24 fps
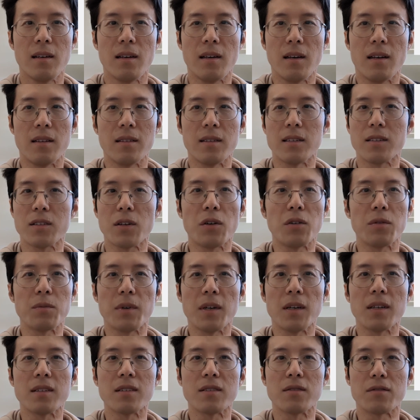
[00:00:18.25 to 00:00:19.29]
and they told me
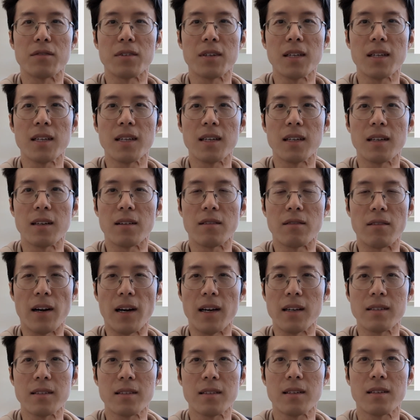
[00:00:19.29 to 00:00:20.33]
it's really
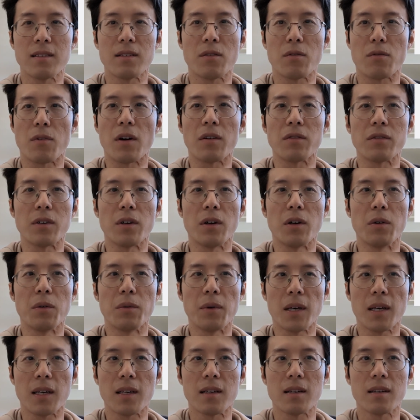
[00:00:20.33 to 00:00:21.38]
great throughout the whole
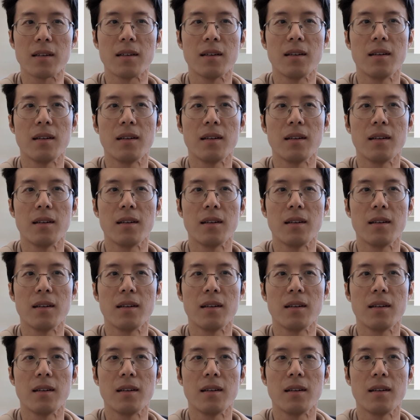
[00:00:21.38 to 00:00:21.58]
week.